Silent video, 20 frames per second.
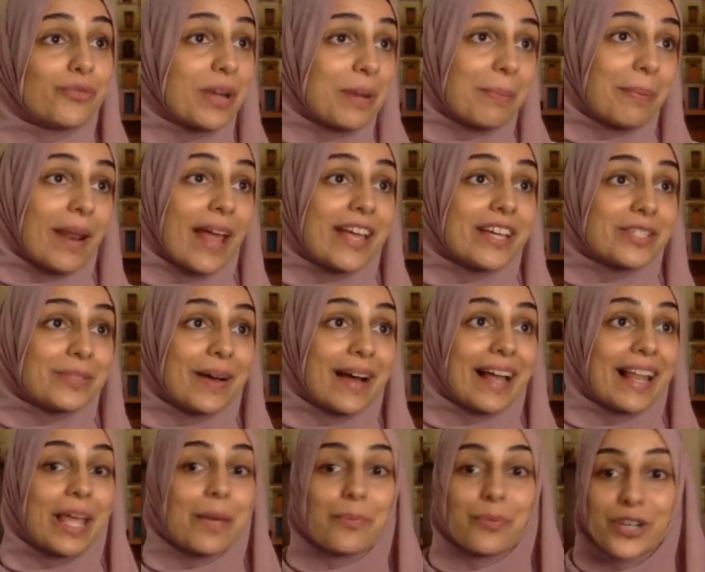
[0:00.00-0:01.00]
replay as
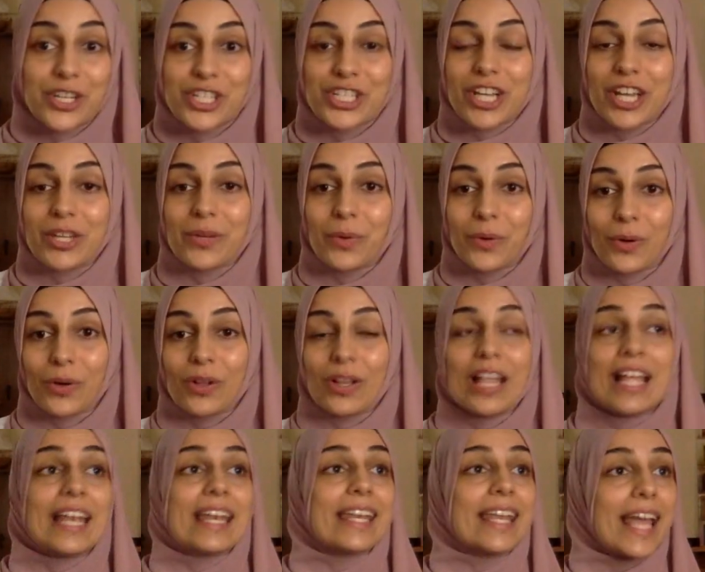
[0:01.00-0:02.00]
well. I appreciate you all.